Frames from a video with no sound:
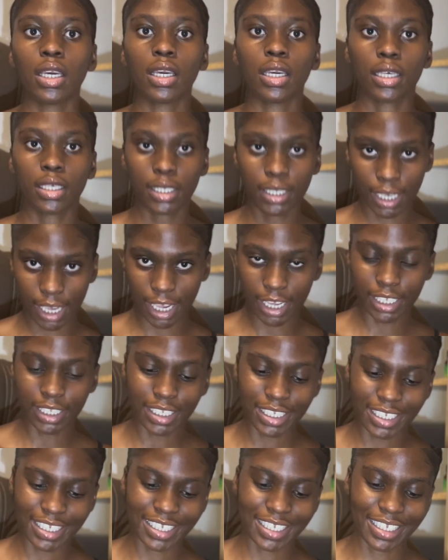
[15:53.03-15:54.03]

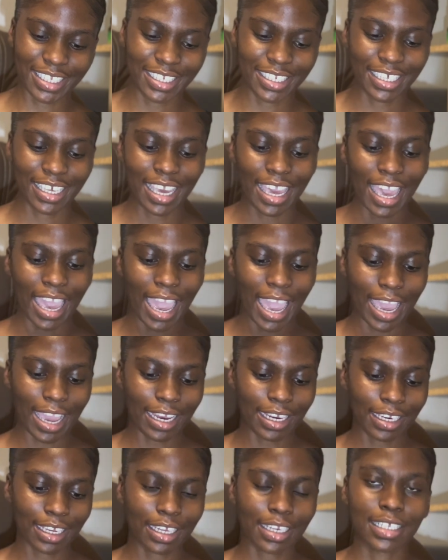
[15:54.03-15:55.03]
Yes.
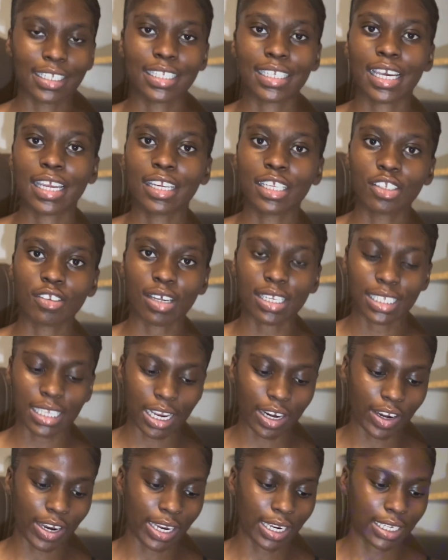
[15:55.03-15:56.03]
And it is NSFAS
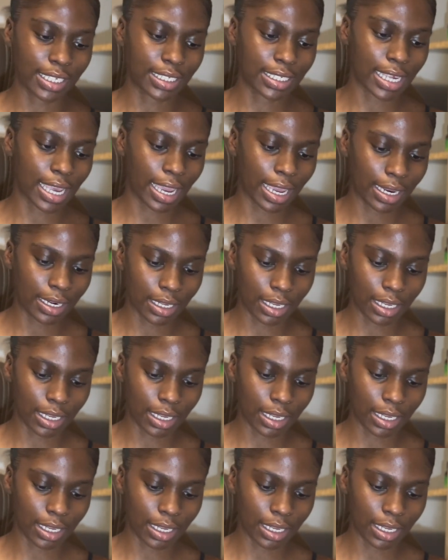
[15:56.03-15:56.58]
accredited.